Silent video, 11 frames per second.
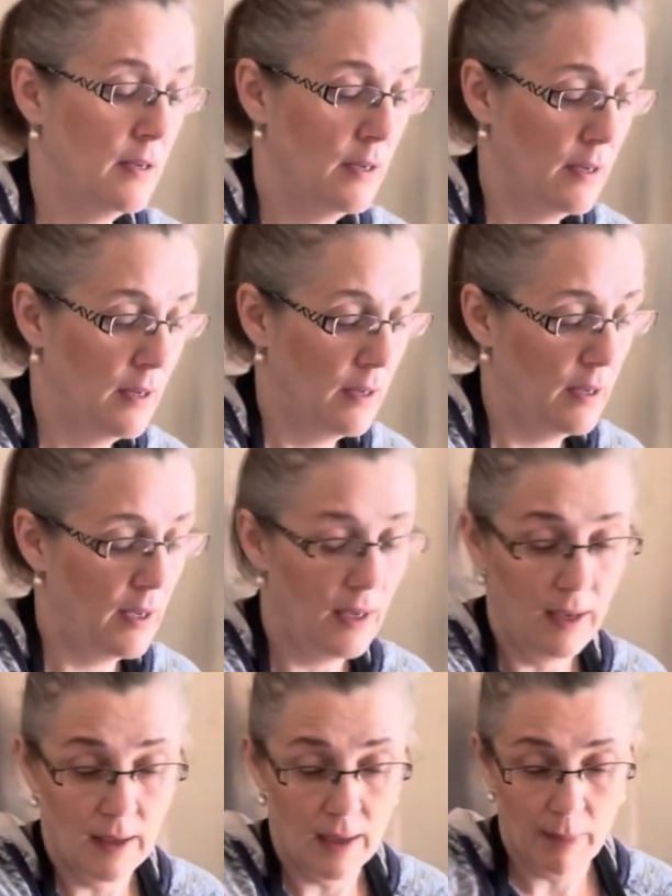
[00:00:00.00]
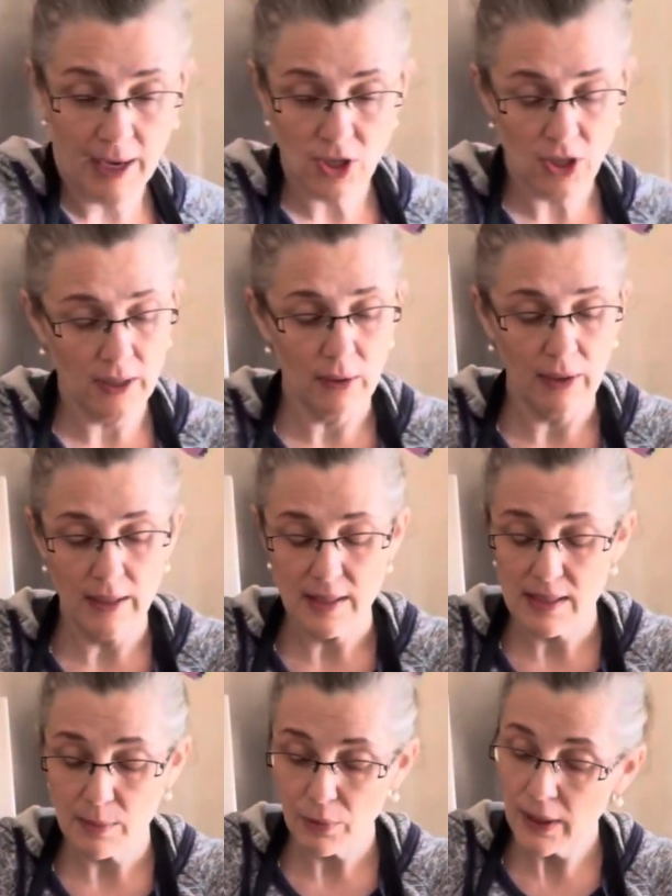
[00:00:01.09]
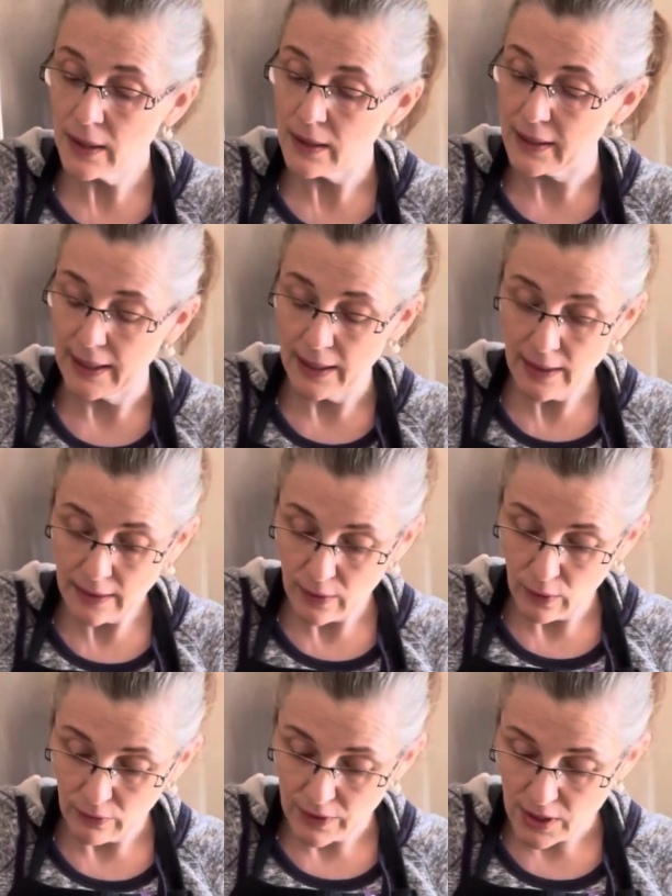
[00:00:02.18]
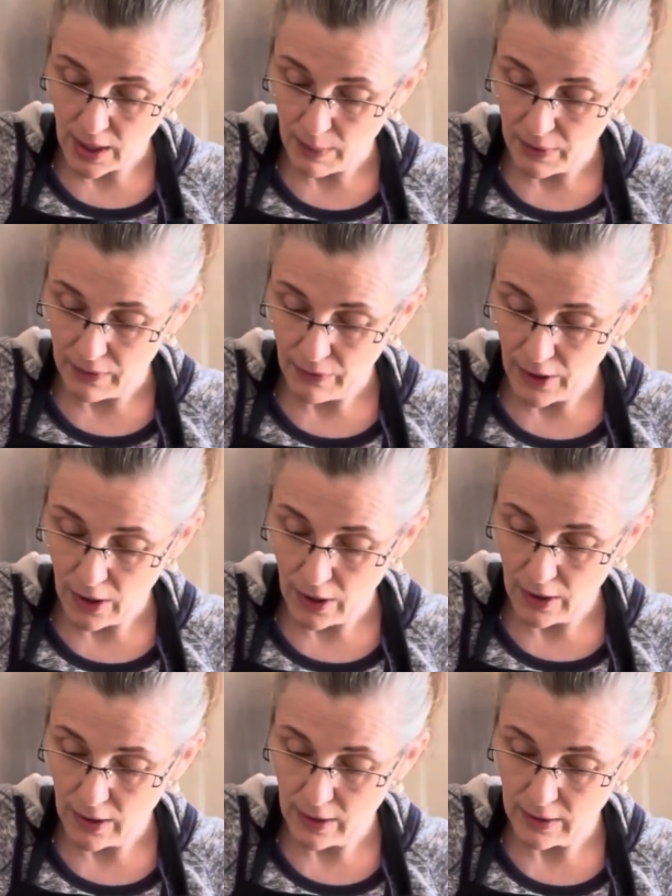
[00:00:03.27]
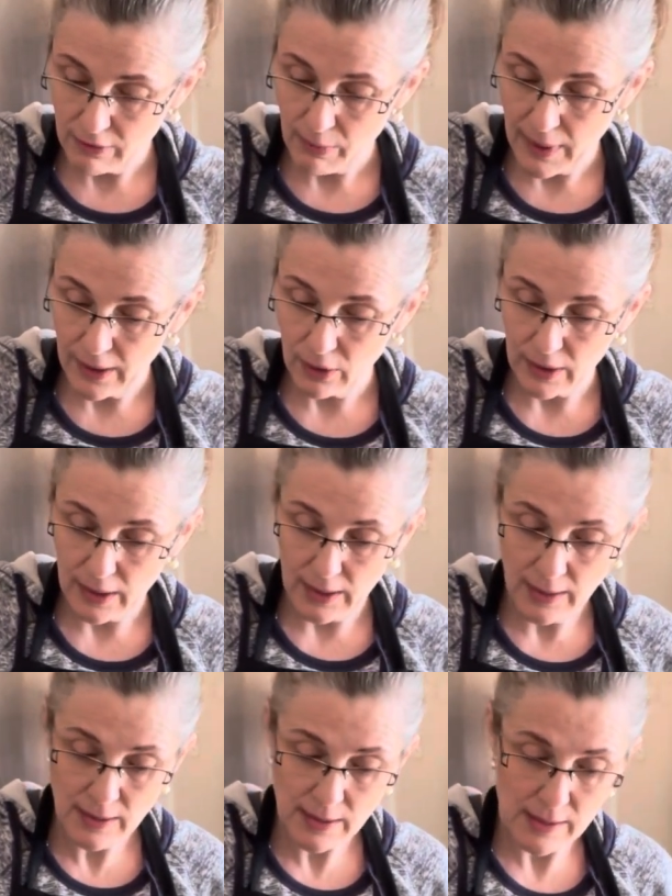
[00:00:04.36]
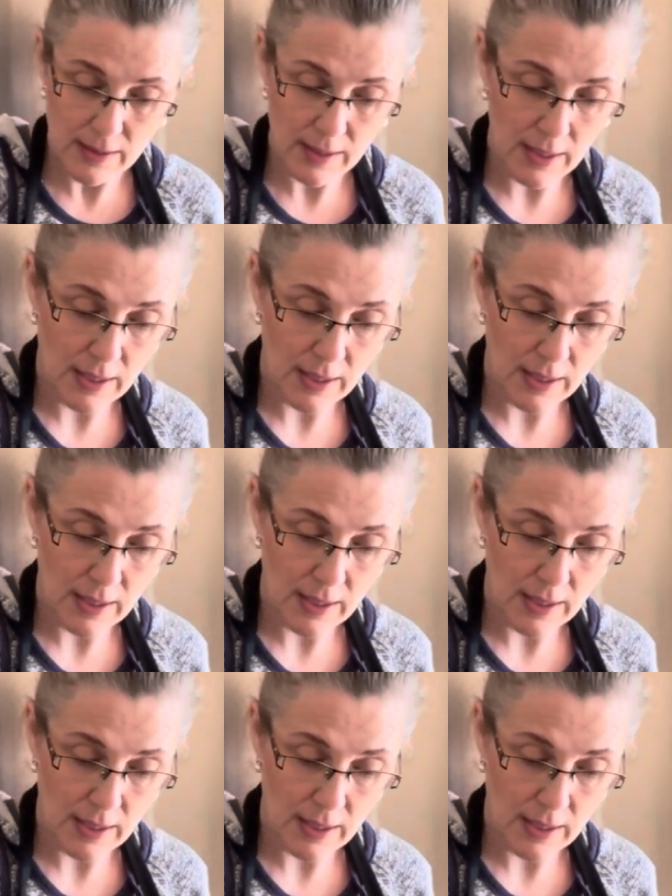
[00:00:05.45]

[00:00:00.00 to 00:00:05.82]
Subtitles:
and I'm actually going to sprinkle it over top of all of my ingredients.